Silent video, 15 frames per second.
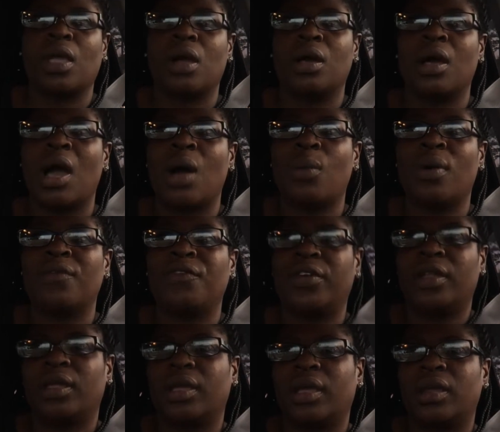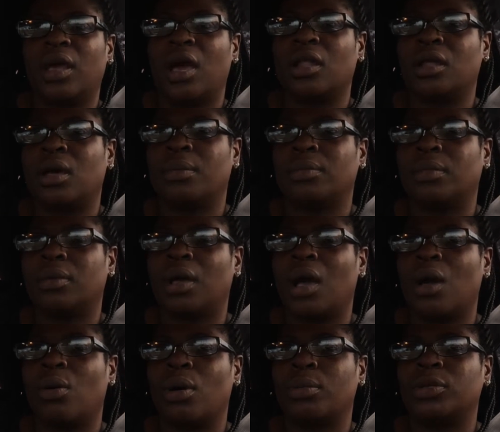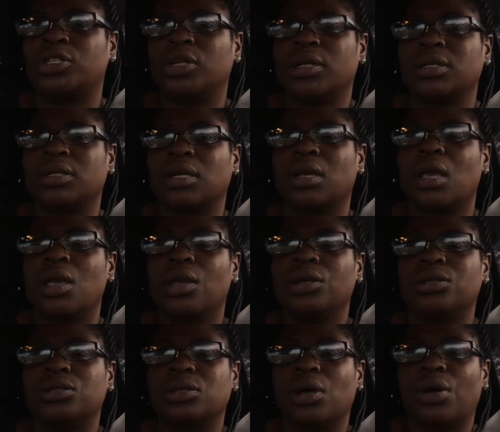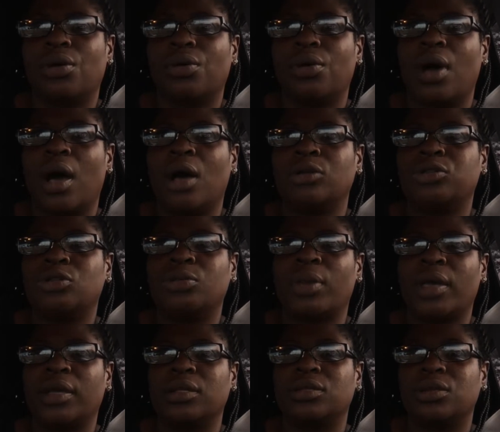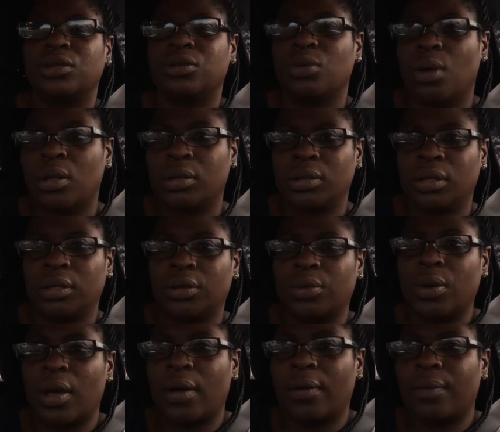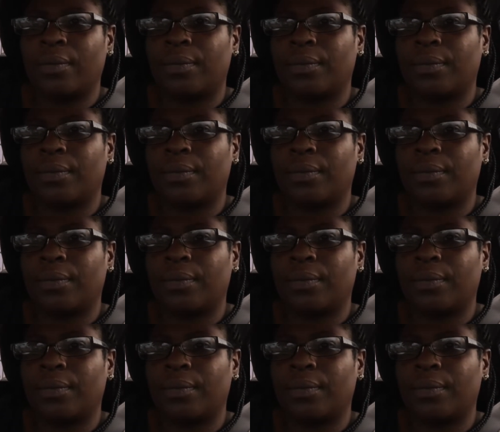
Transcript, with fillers: on how I'm feeling and how I'm how I'm adjusting. So I'll tune back into you all in a little while.